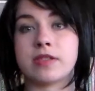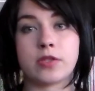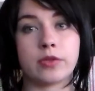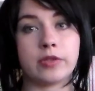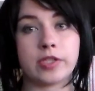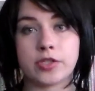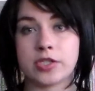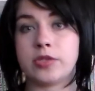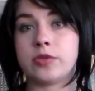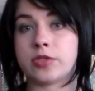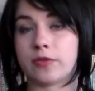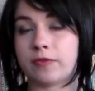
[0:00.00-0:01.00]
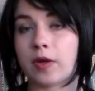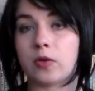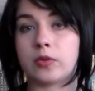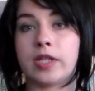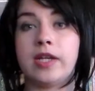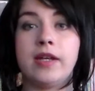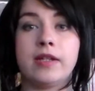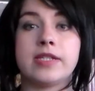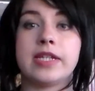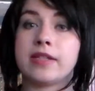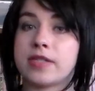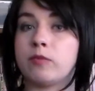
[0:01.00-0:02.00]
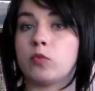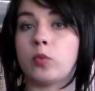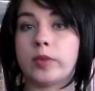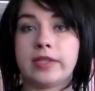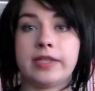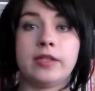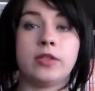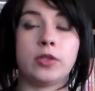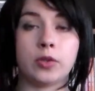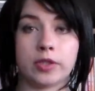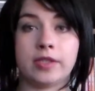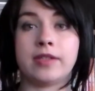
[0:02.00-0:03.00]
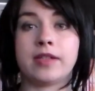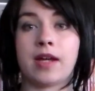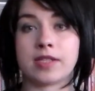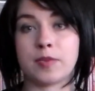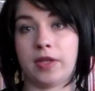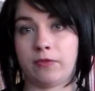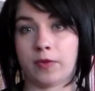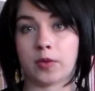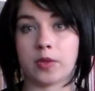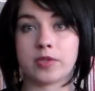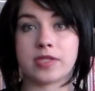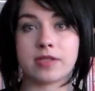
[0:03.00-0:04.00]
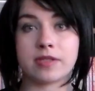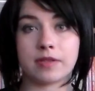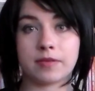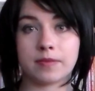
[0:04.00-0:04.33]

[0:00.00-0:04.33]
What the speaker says: so you can just use your phone to get some really good cosplay photos.